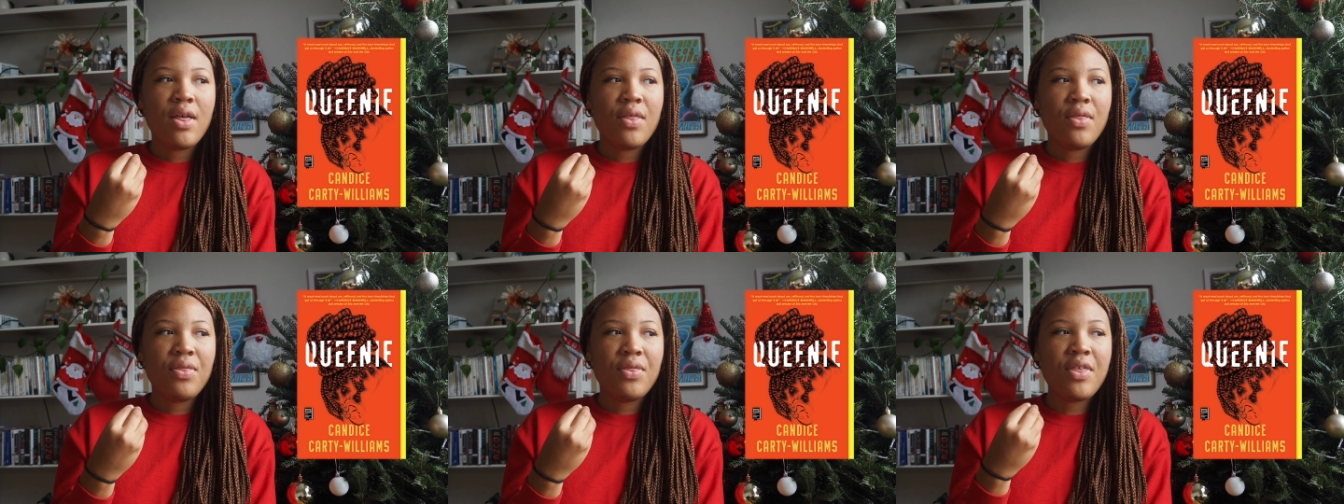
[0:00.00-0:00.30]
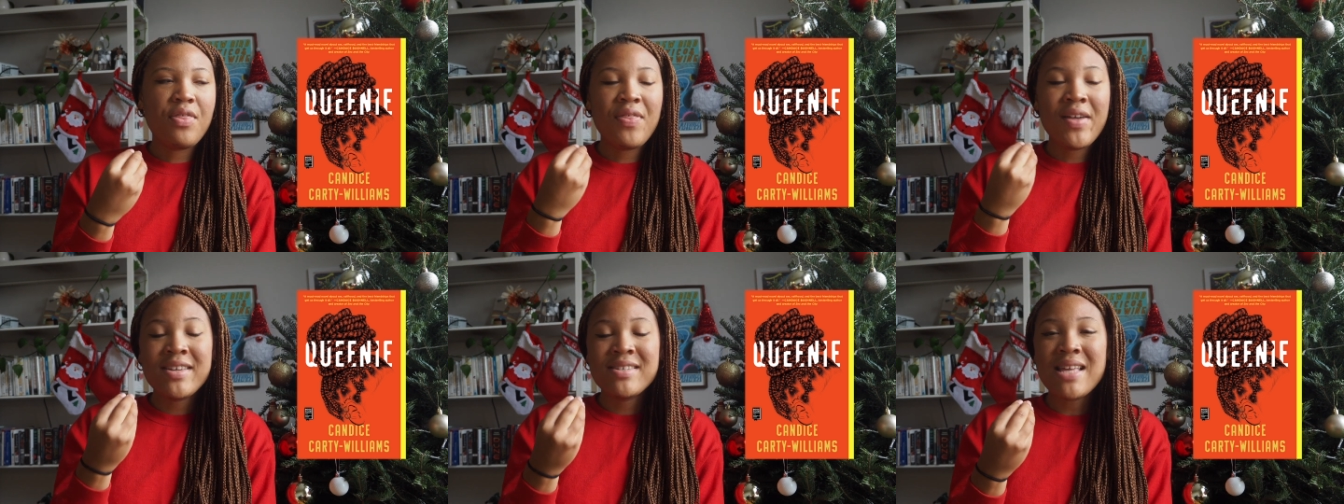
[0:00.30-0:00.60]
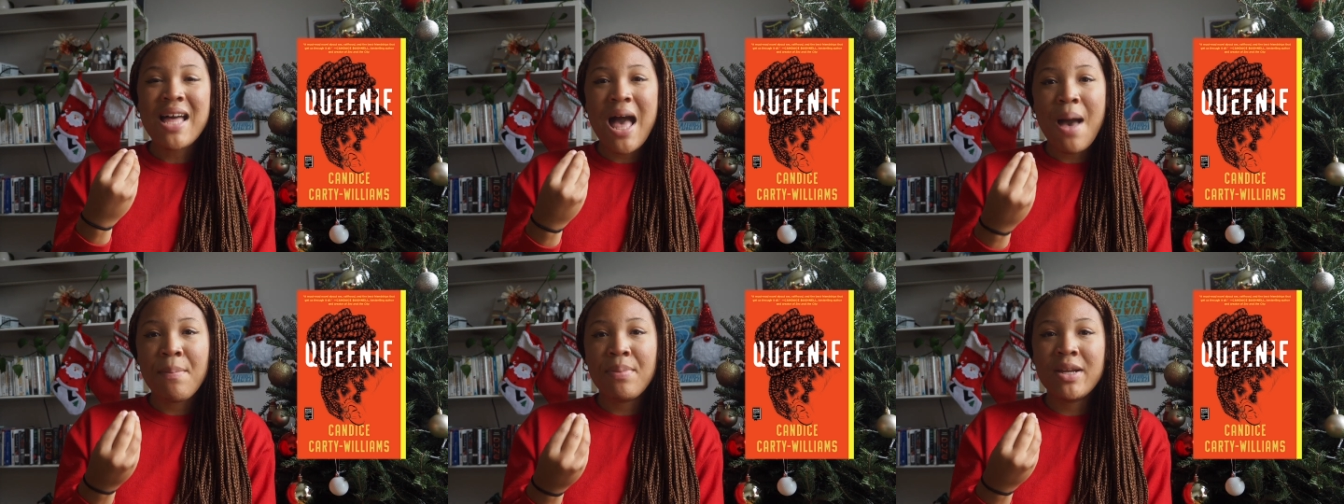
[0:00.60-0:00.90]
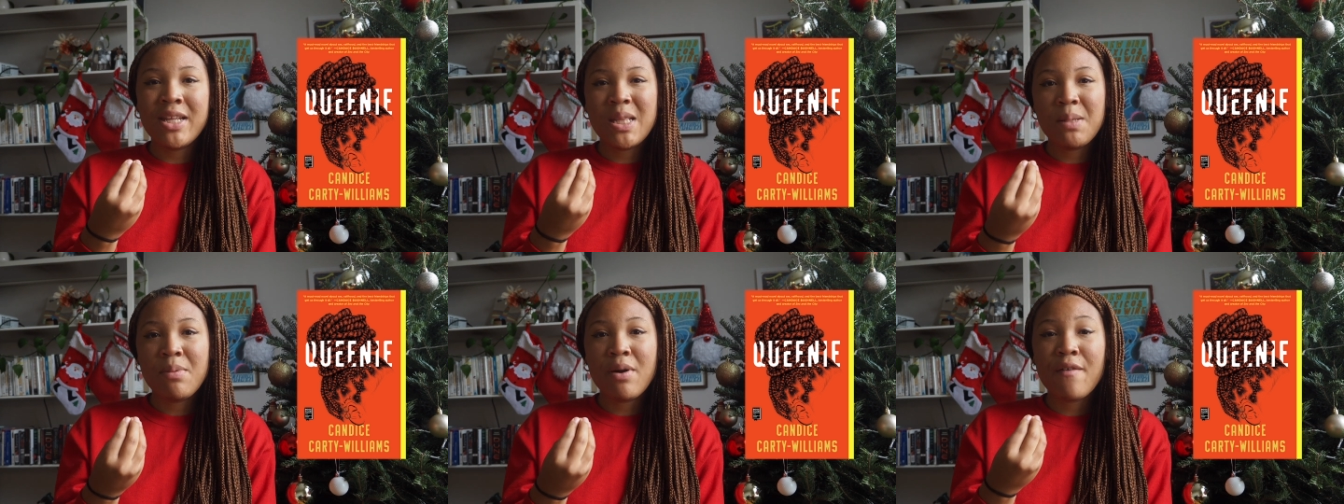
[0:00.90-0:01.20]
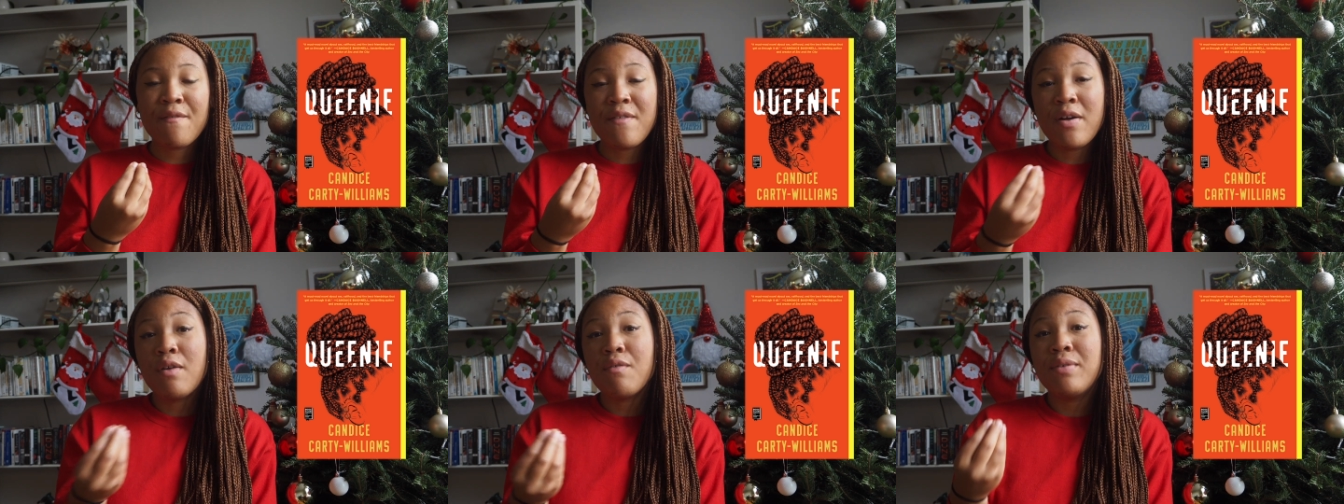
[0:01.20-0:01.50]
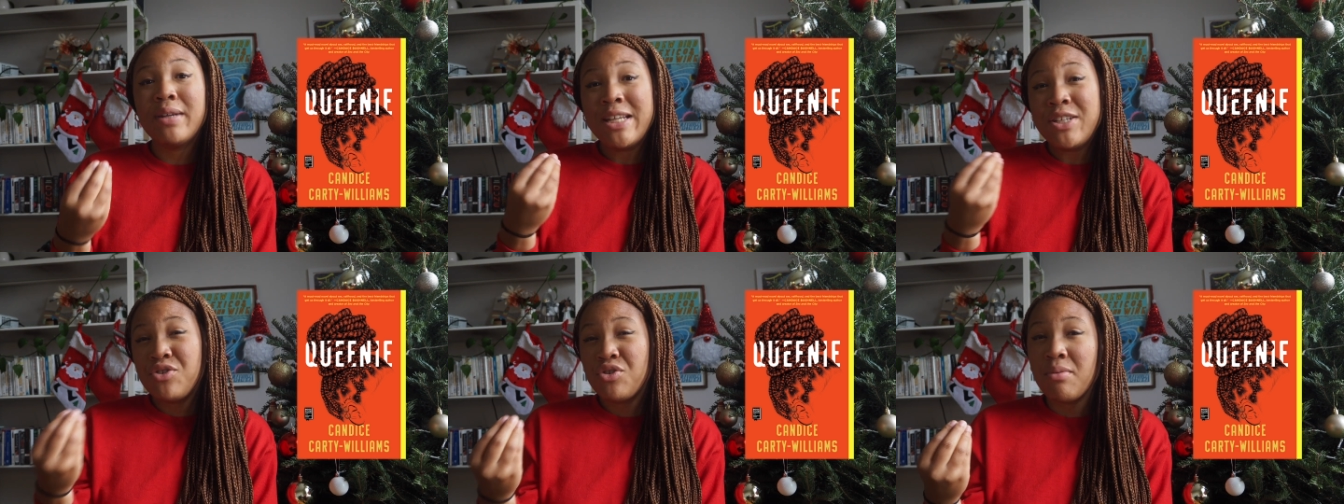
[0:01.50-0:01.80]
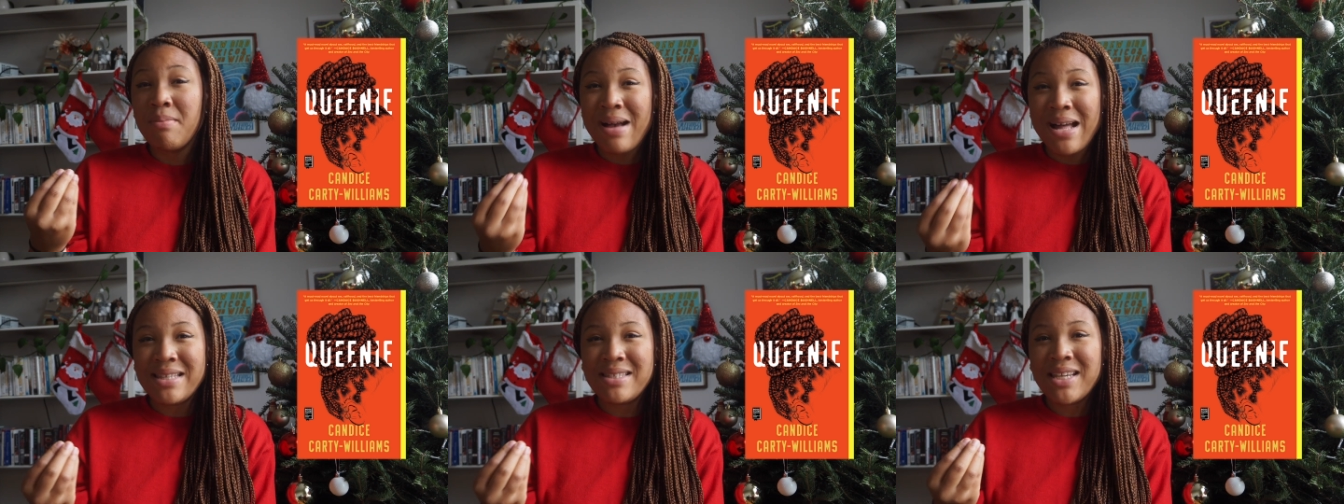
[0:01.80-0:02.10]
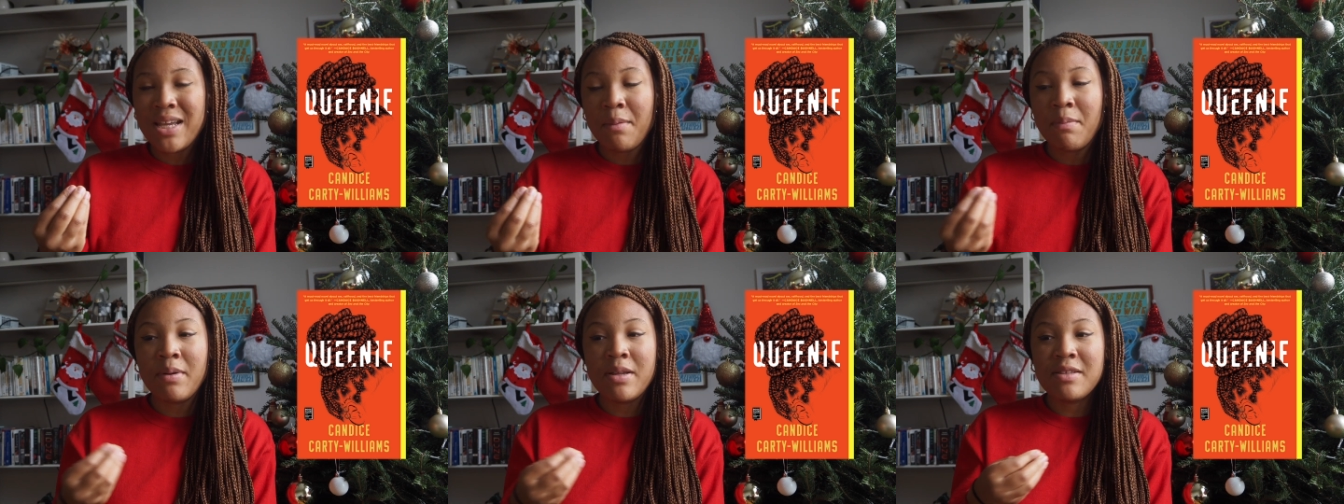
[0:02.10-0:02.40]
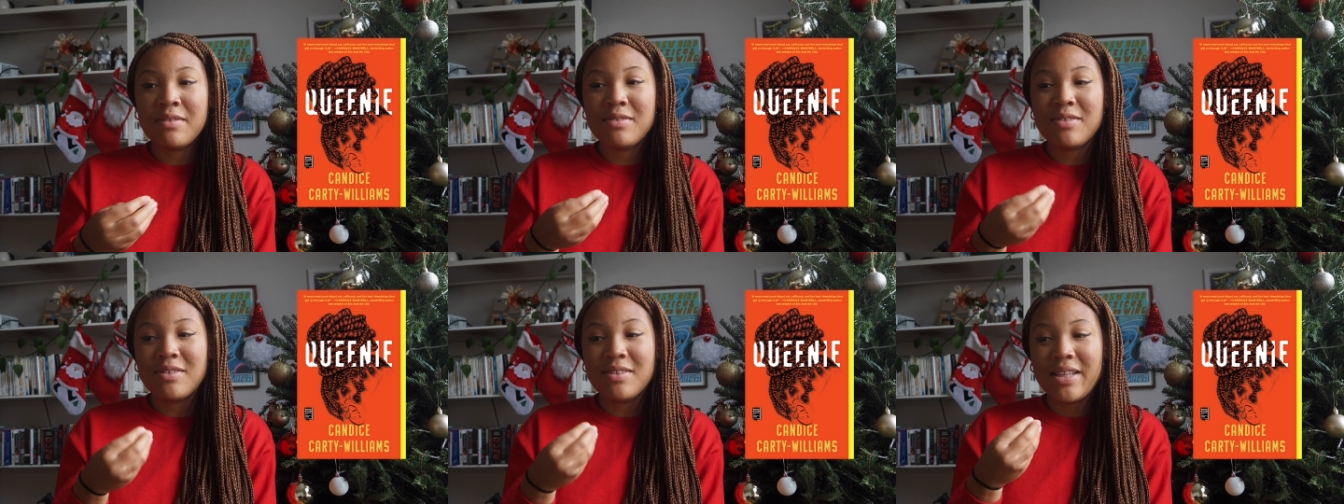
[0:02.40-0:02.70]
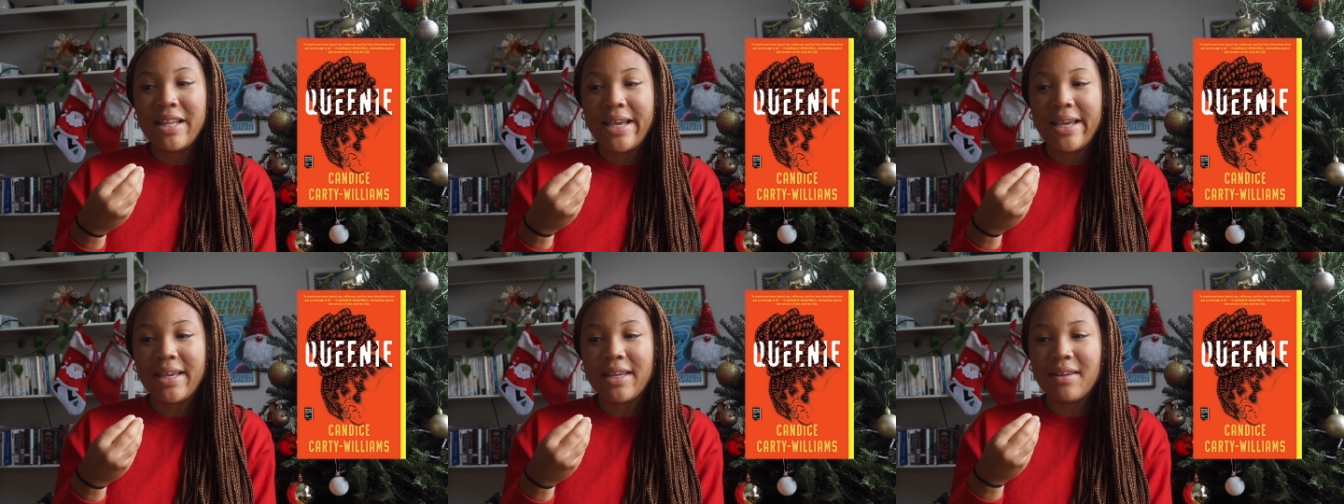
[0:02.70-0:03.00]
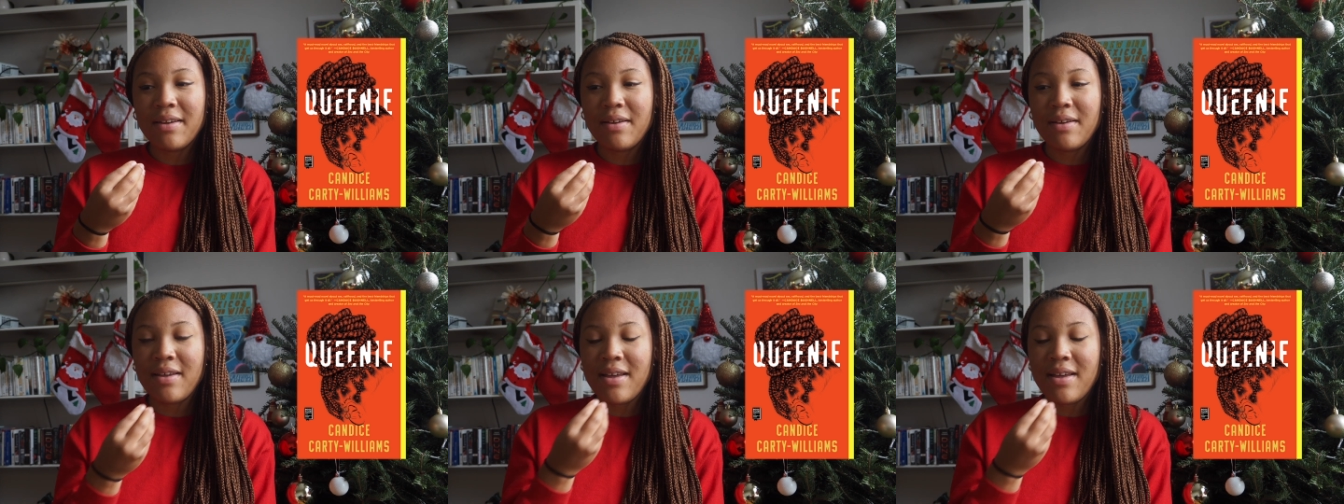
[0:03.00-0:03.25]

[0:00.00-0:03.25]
the things that happened in the book felt really traumatic, but like,